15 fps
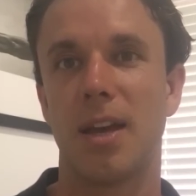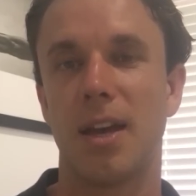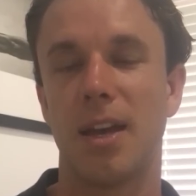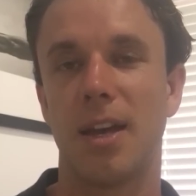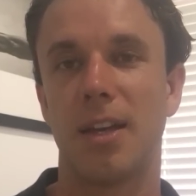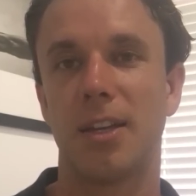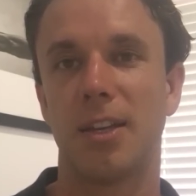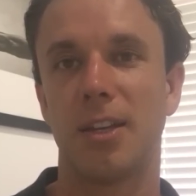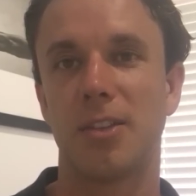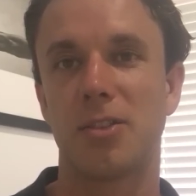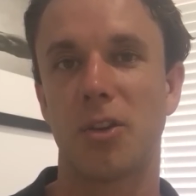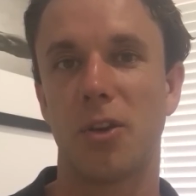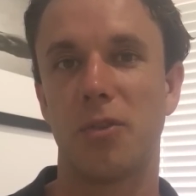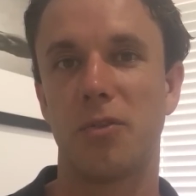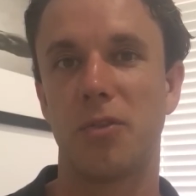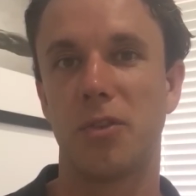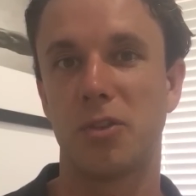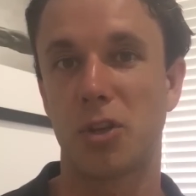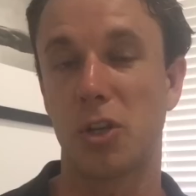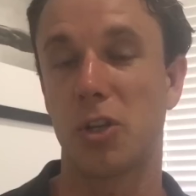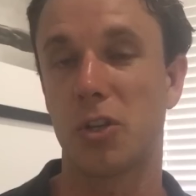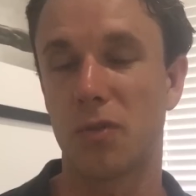So
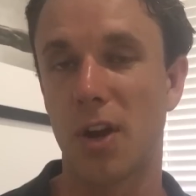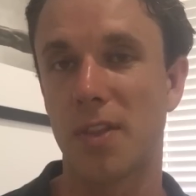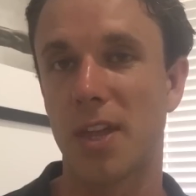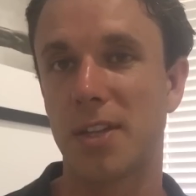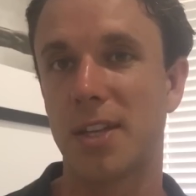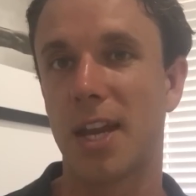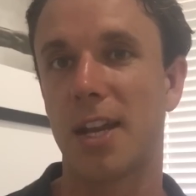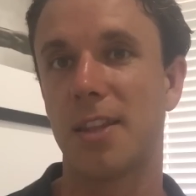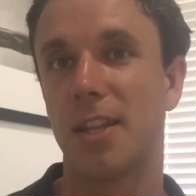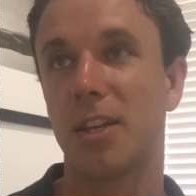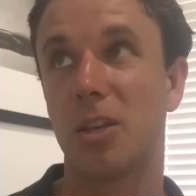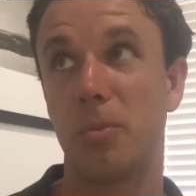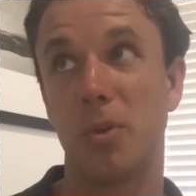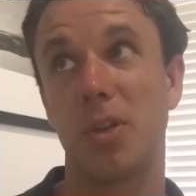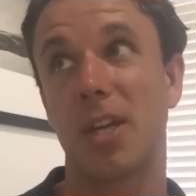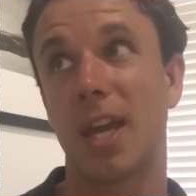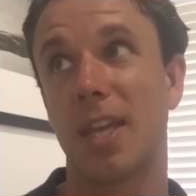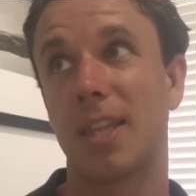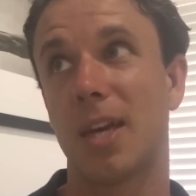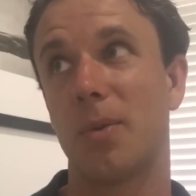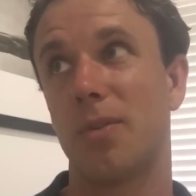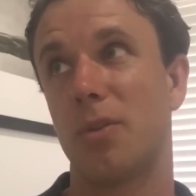you can write that down and then
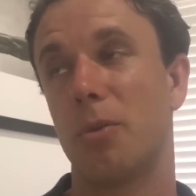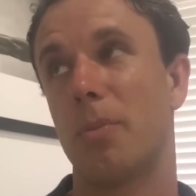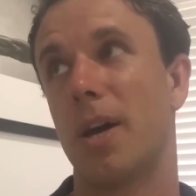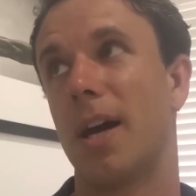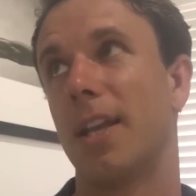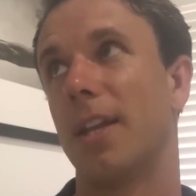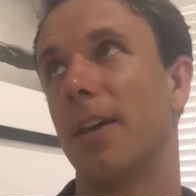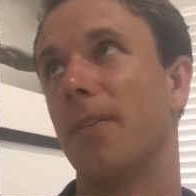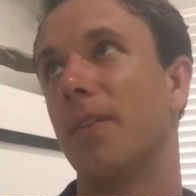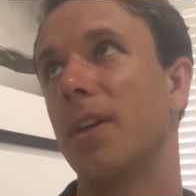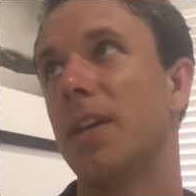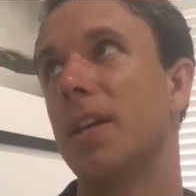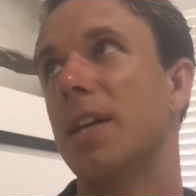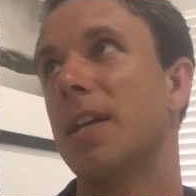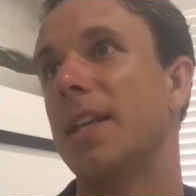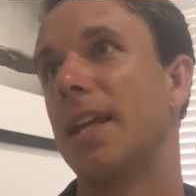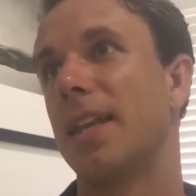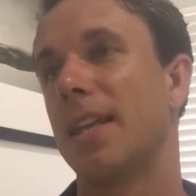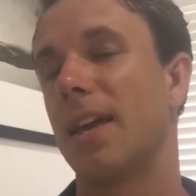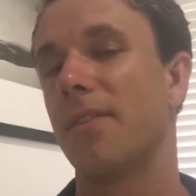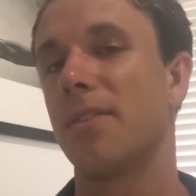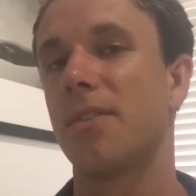communicate that with your partner.
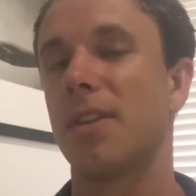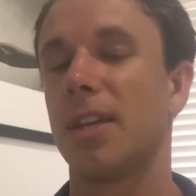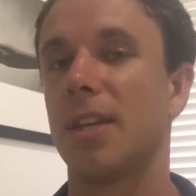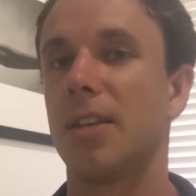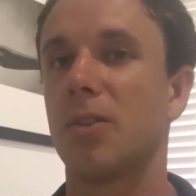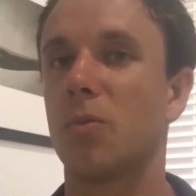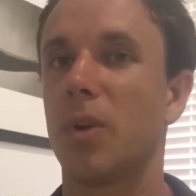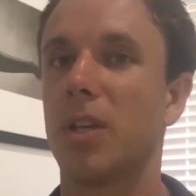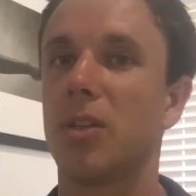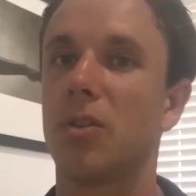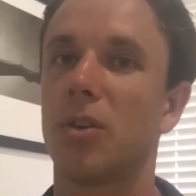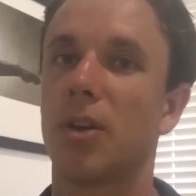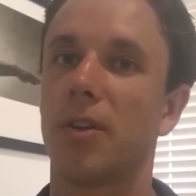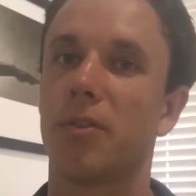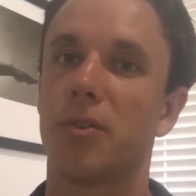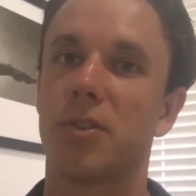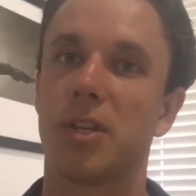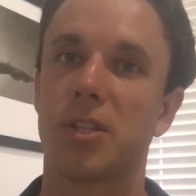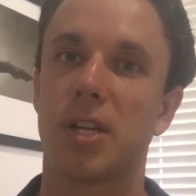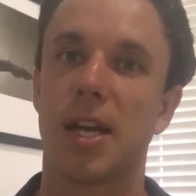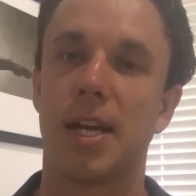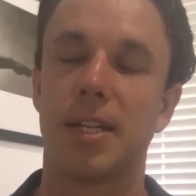Now, the other thing is, when you're going through
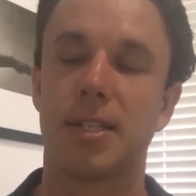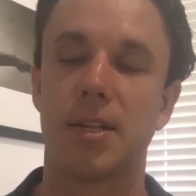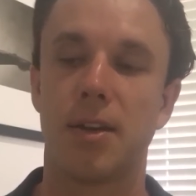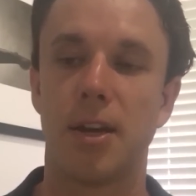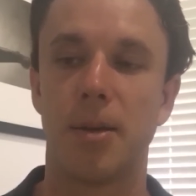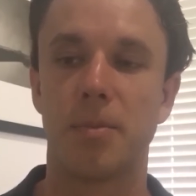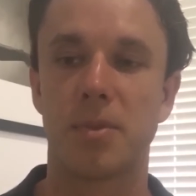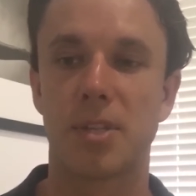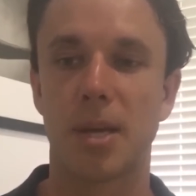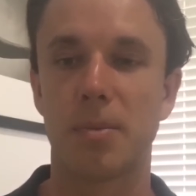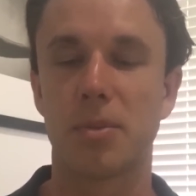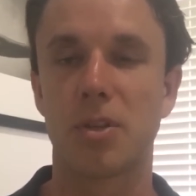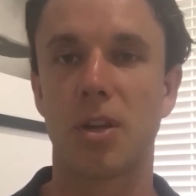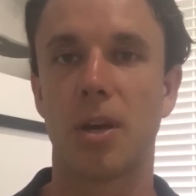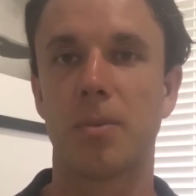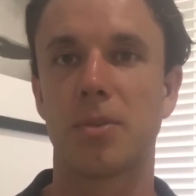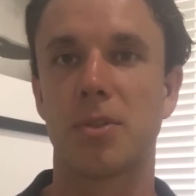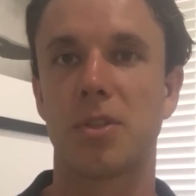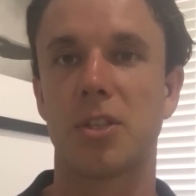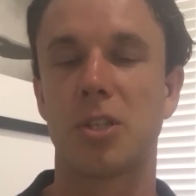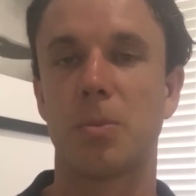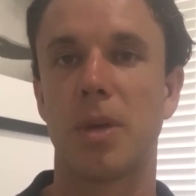such a hard time, sometimes
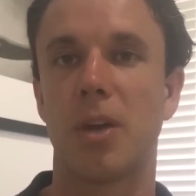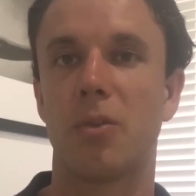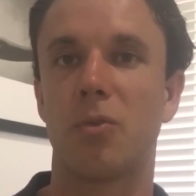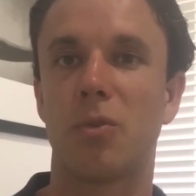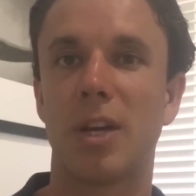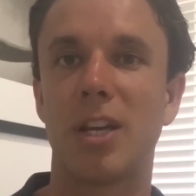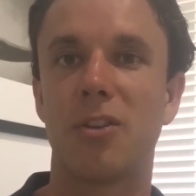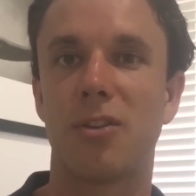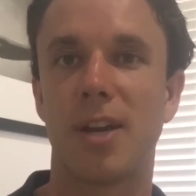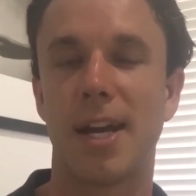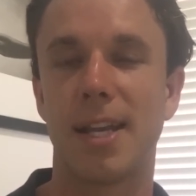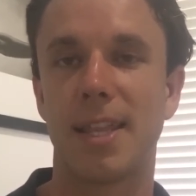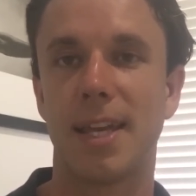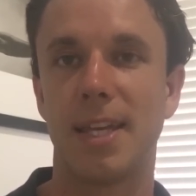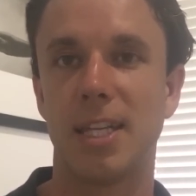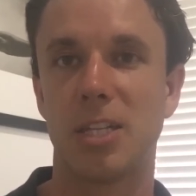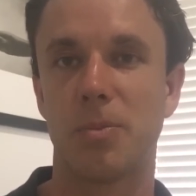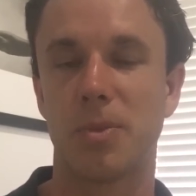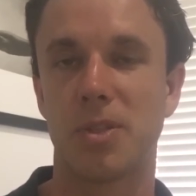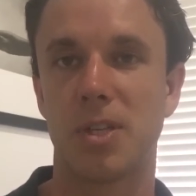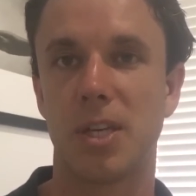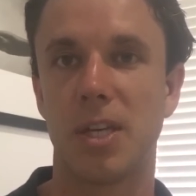it's just about recreating that
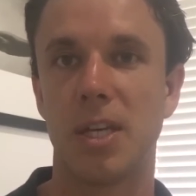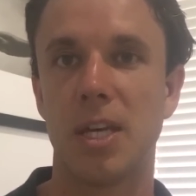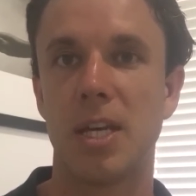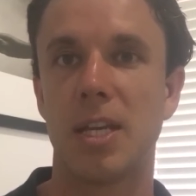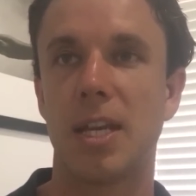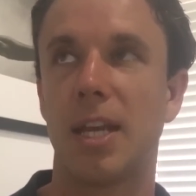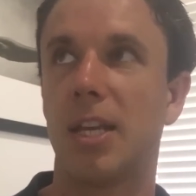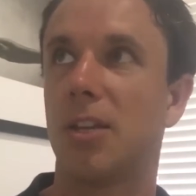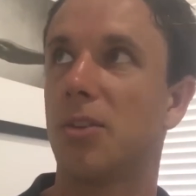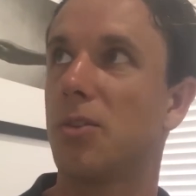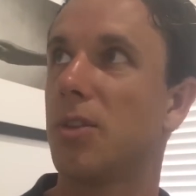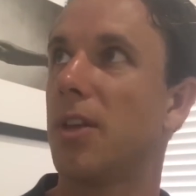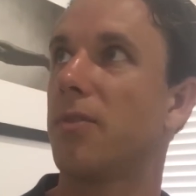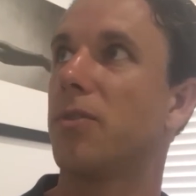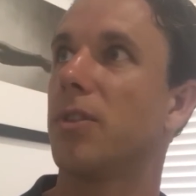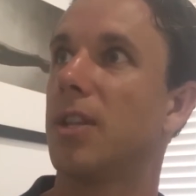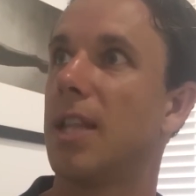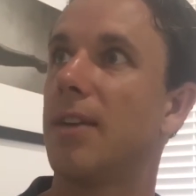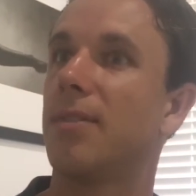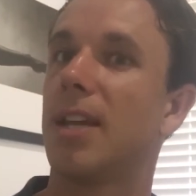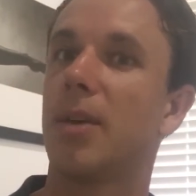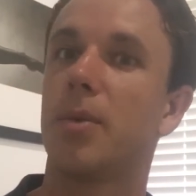intimacy. Now, you can do that through the
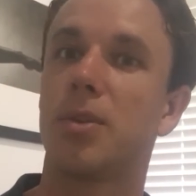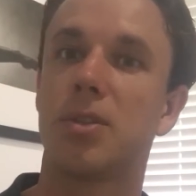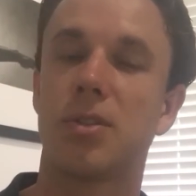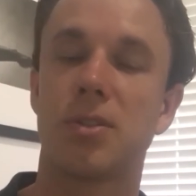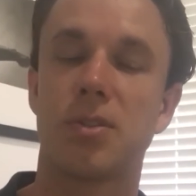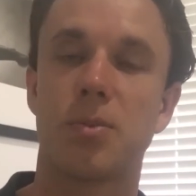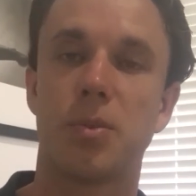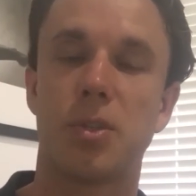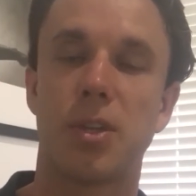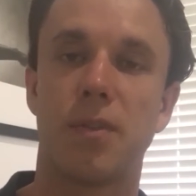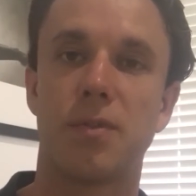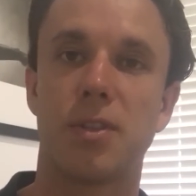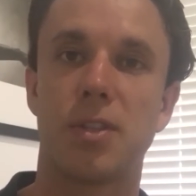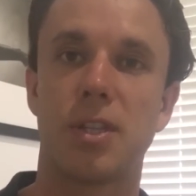love languages, which I've